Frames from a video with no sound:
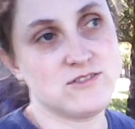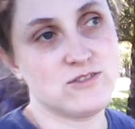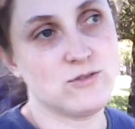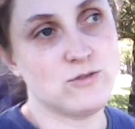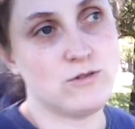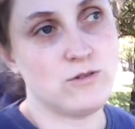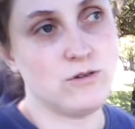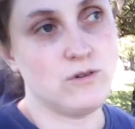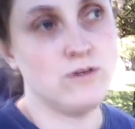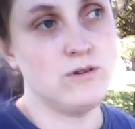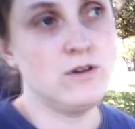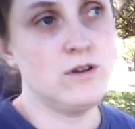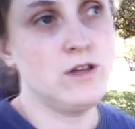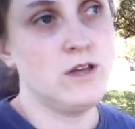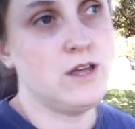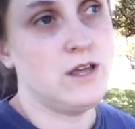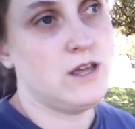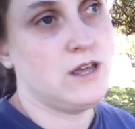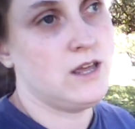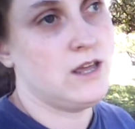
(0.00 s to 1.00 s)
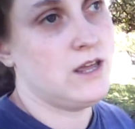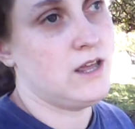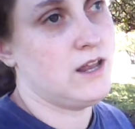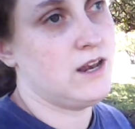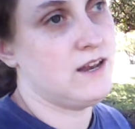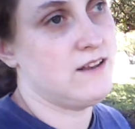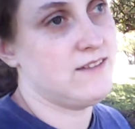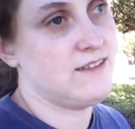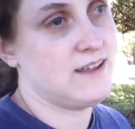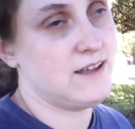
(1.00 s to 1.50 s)
school, and
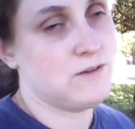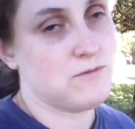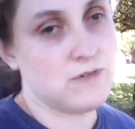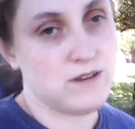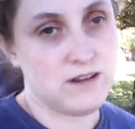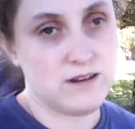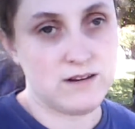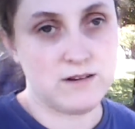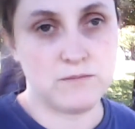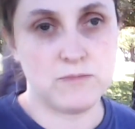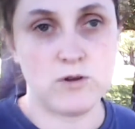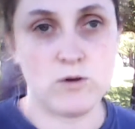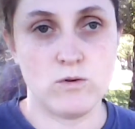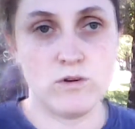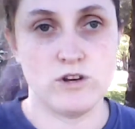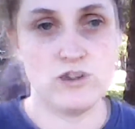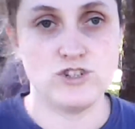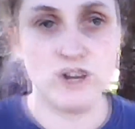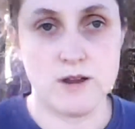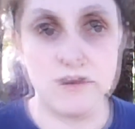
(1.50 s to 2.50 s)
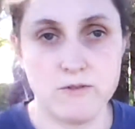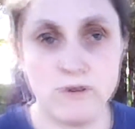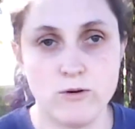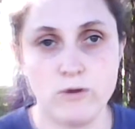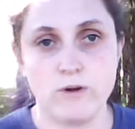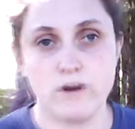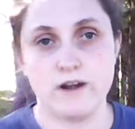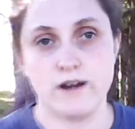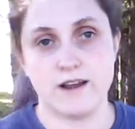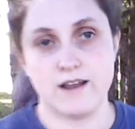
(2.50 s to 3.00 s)
in the end ended up going to Job
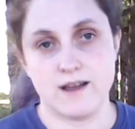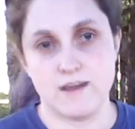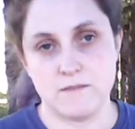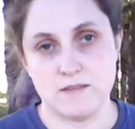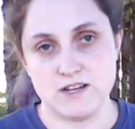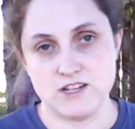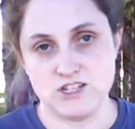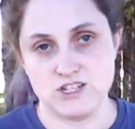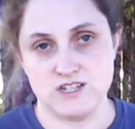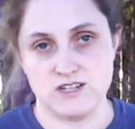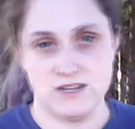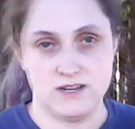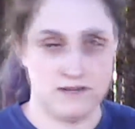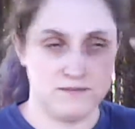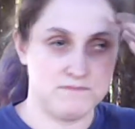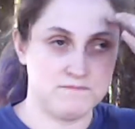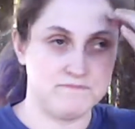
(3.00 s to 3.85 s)
Corps, and I got my GED.